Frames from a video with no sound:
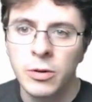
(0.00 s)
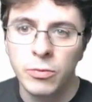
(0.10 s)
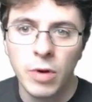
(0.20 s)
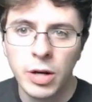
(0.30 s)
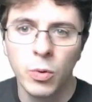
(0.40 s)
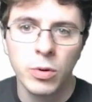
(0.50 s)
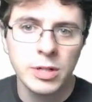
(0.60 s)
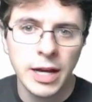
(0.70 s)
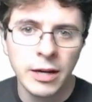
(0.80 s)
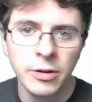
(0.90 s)
right, or
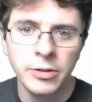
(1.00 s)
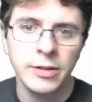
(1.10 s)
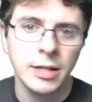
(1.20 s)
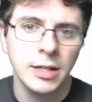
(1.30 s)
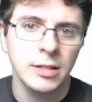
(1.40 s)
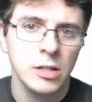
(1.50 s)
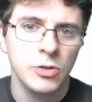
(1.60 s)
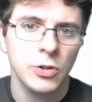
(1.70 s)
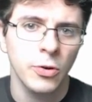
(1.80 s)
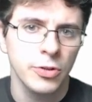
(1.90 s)
down, and then continued
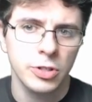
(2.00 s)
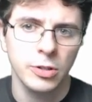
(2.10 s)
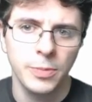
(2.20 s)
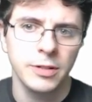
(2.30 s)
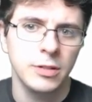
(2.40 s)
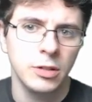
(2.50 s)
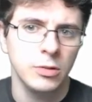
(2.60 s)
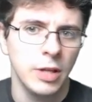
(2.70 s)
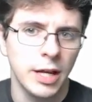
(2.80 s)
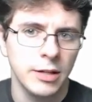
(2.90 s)
to hold the shield button until you
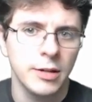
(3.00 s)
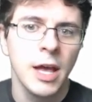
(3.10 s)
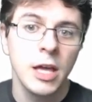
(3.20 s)
landed,